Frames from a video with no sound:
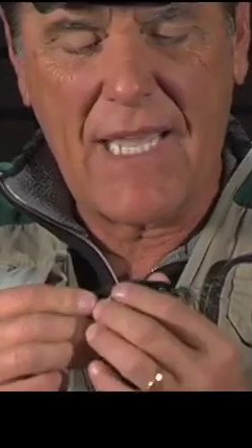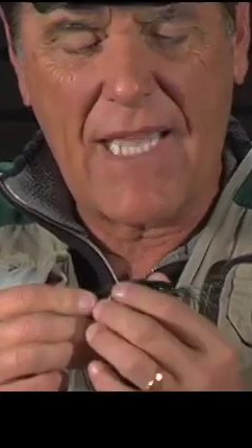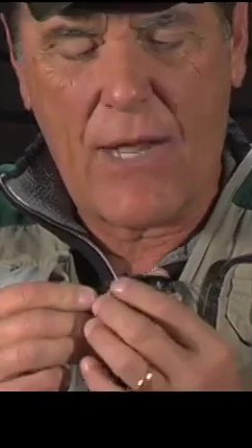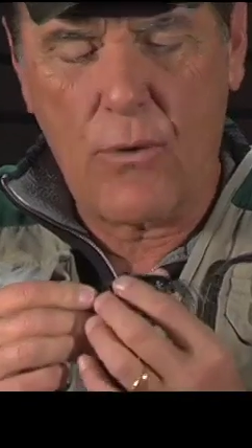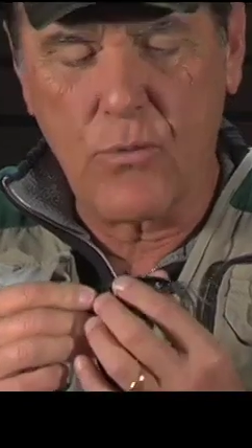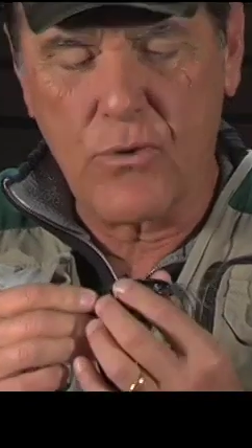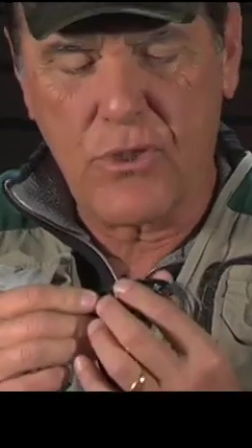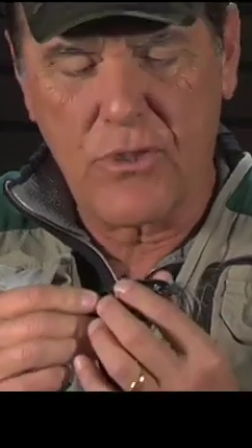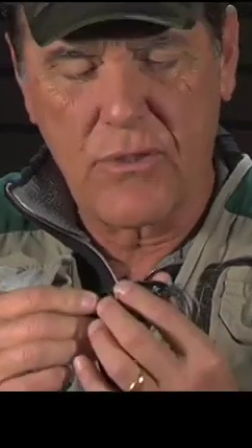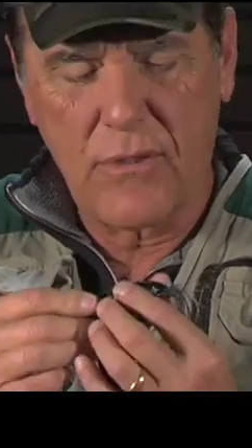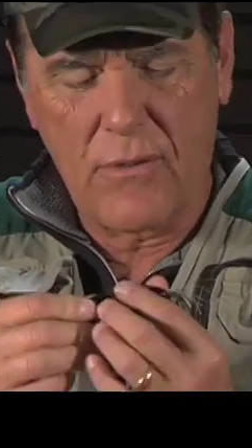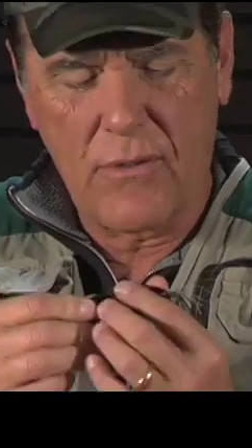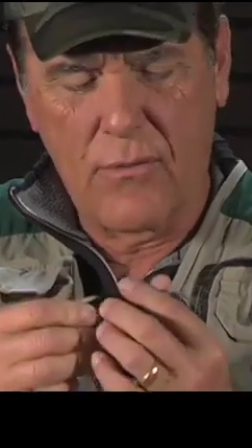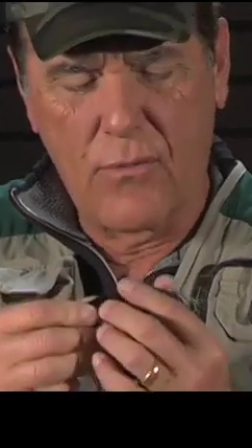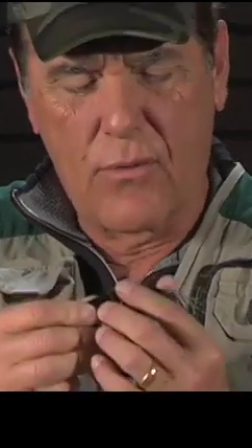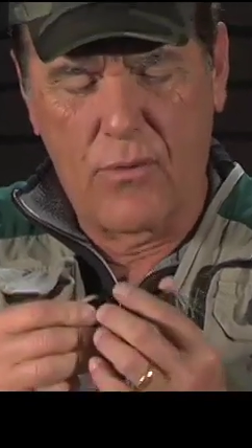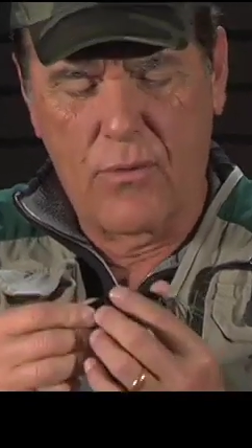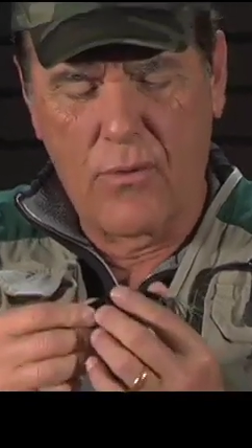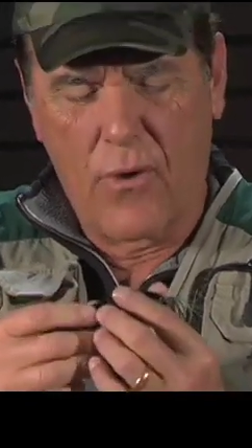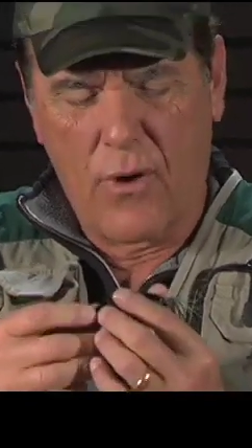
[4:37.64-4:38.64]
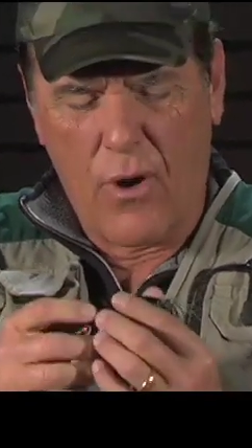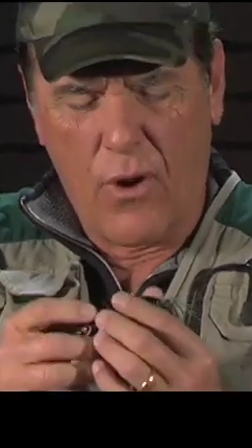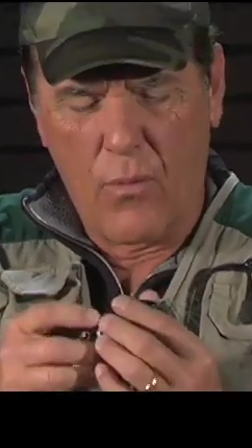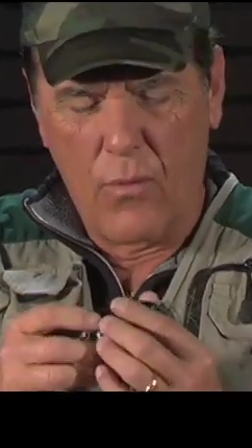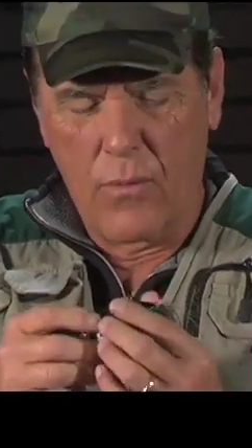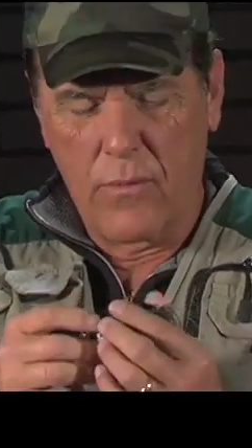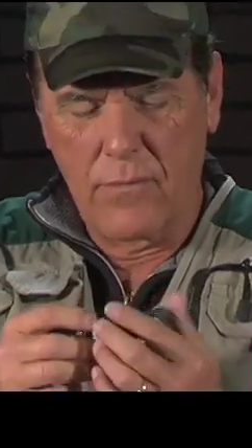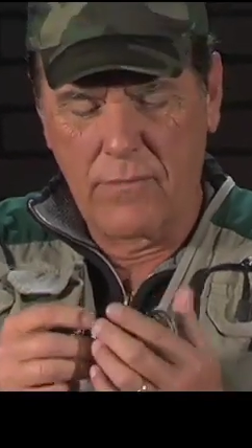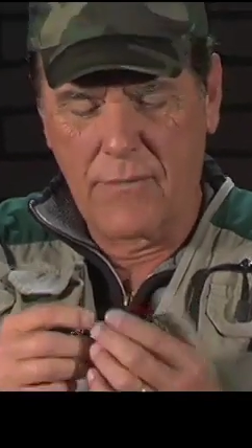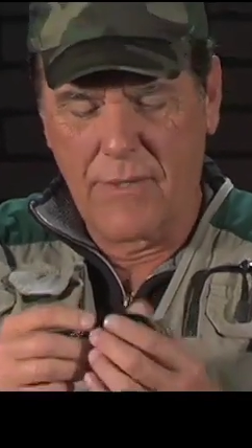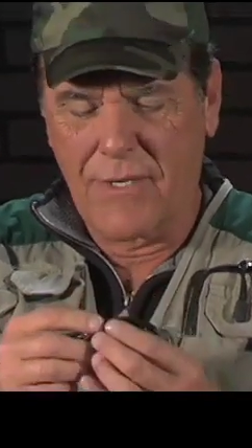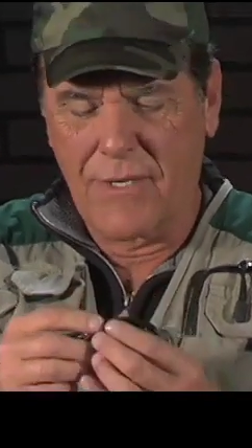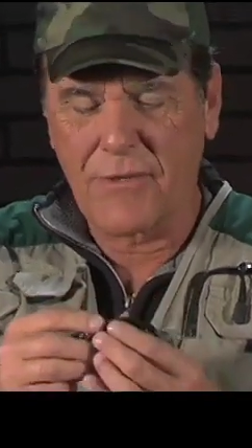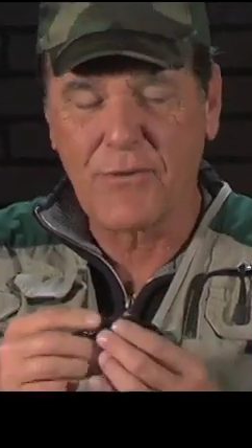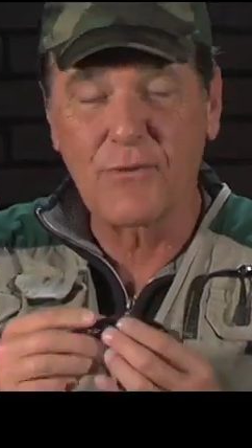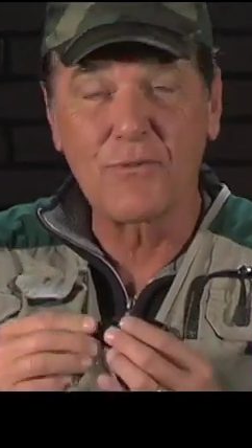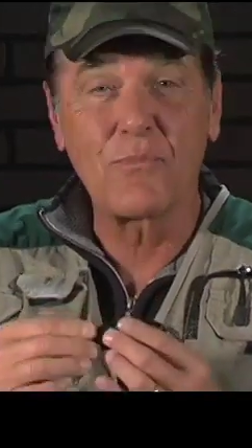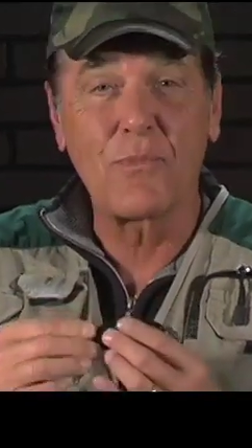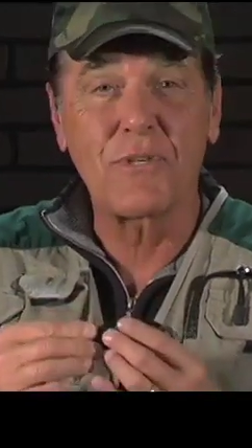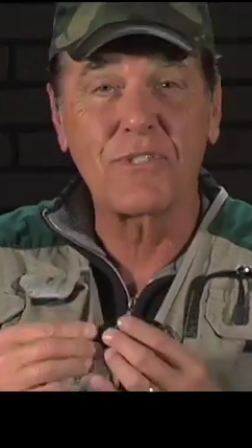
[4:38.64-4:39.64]
ouch, ooh, oh,
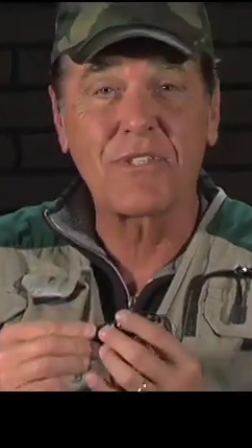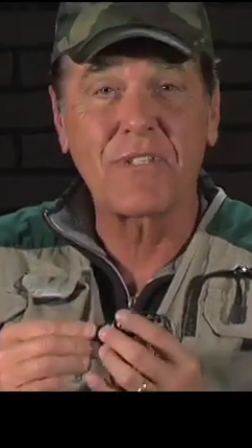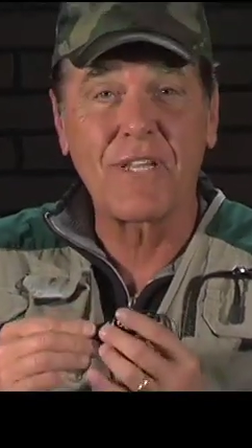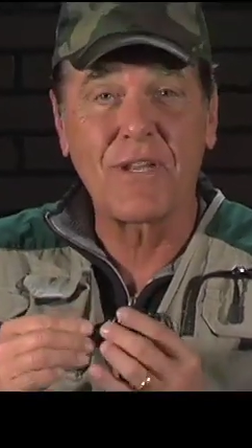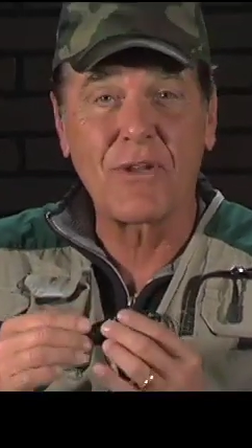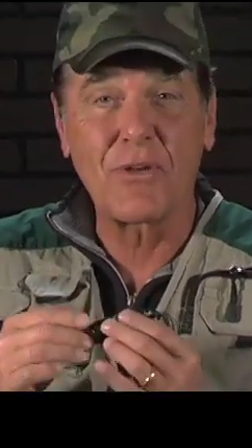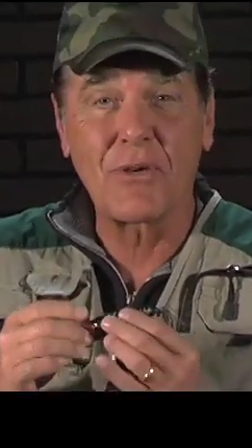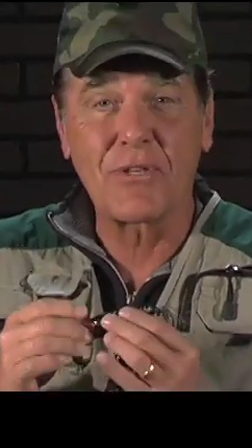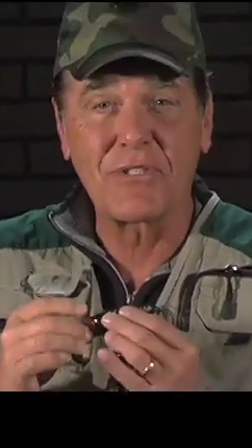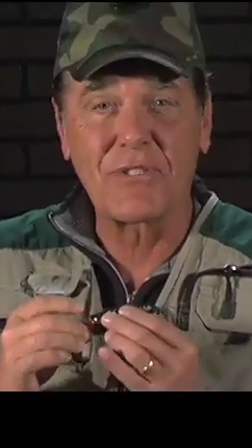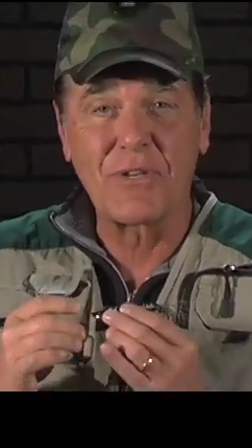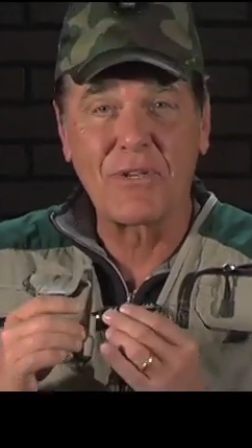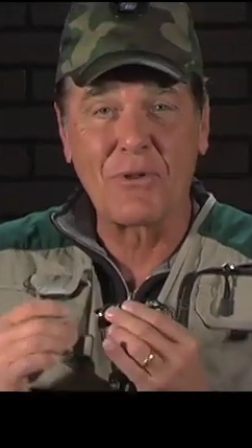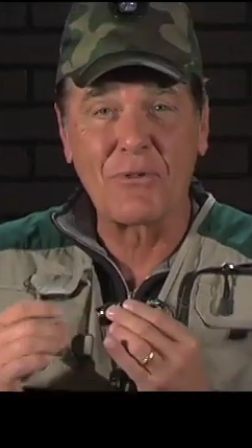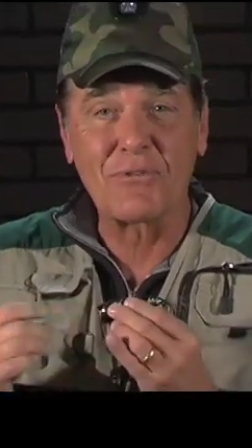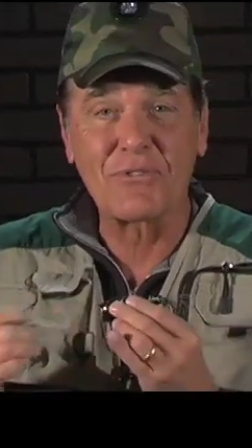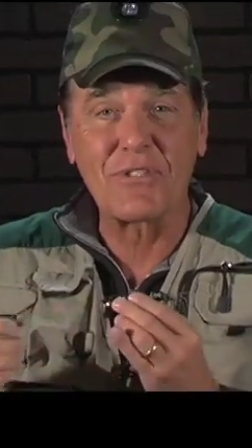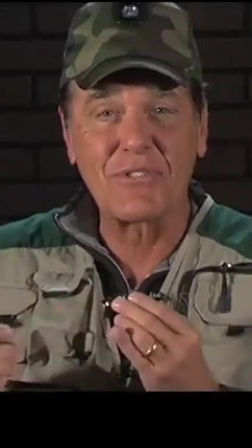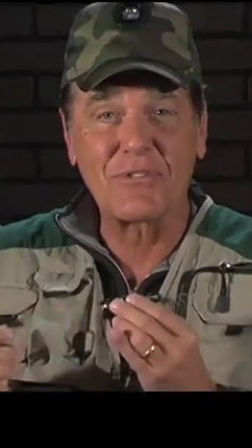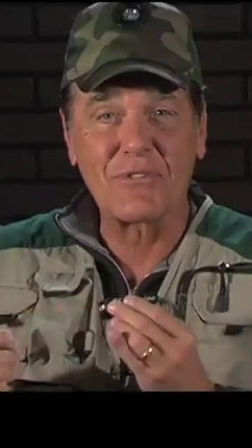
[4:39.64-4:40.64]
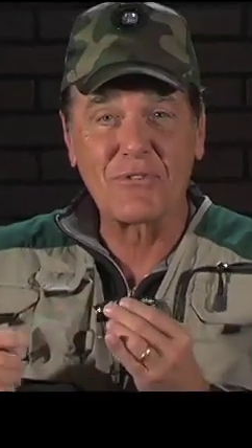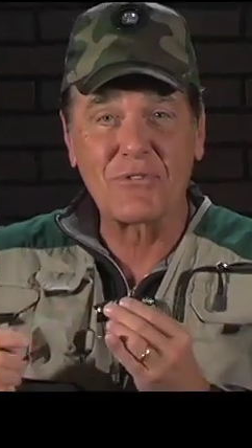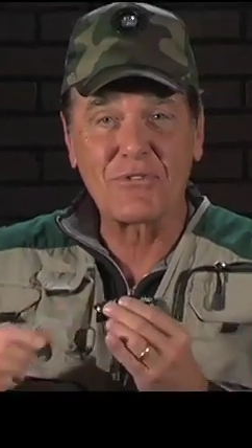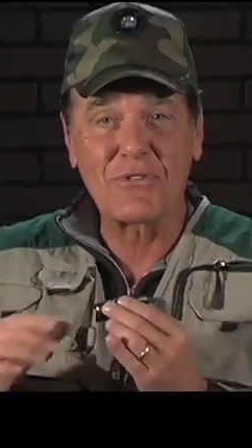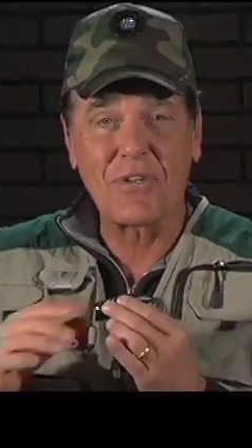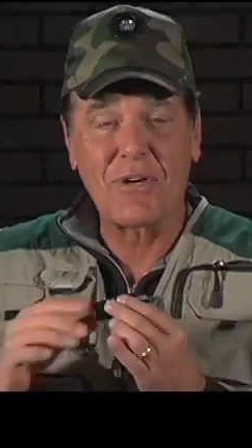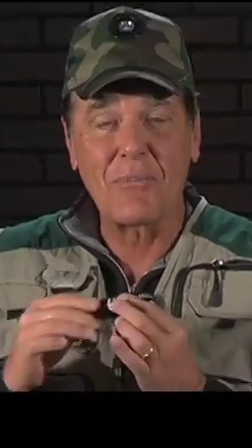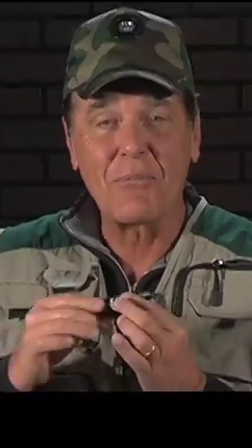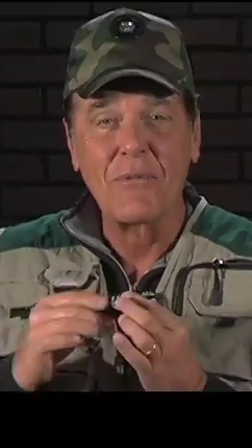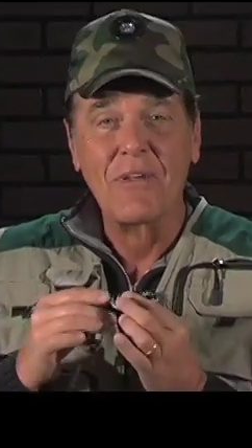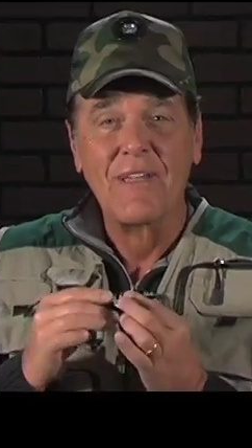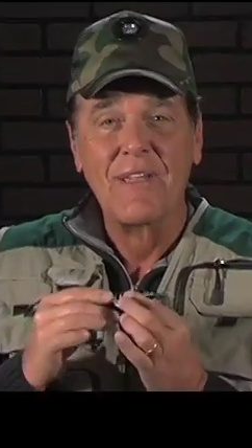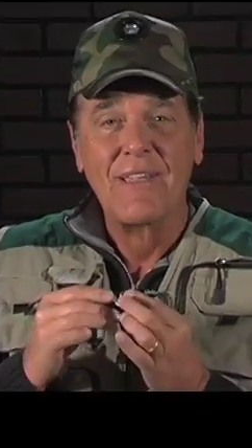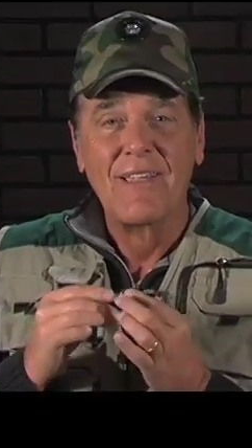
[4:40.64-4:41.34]
get those mustache hooks, those things are sharp.